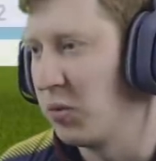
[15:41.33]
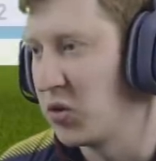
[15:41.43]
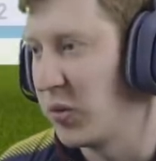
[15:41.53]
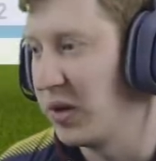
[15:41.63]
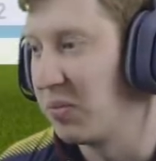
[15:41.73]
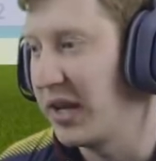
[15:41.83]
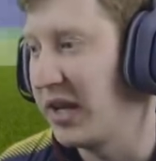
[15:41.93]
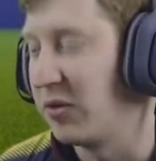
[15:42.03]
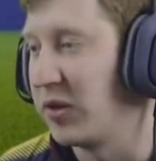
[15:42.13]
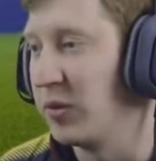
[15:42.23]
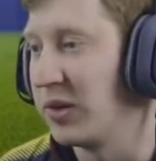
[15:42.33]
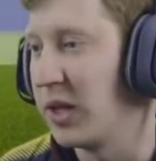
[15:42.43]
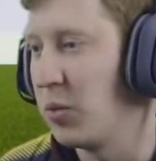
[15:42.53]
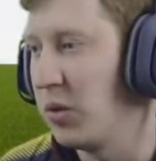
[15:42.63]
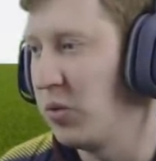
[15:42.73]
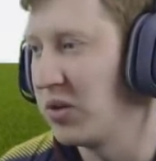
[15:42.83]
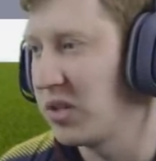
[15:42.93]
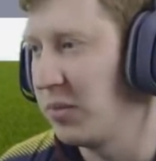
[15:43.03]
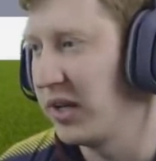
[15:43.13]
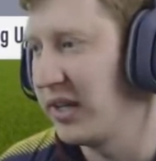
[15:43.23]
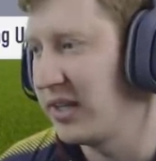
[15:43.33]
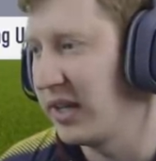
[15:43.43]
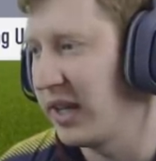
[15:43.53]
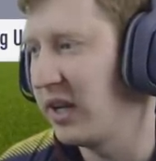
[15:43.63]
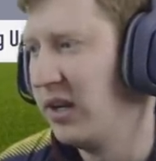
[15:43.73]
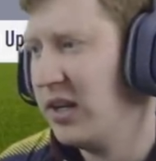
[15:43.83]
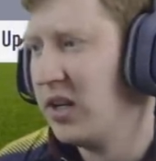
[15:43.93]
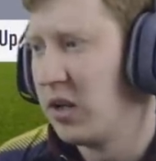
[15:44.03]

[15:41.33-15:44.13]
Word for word: Almost went and played Fleetwood there. We will simulate it again.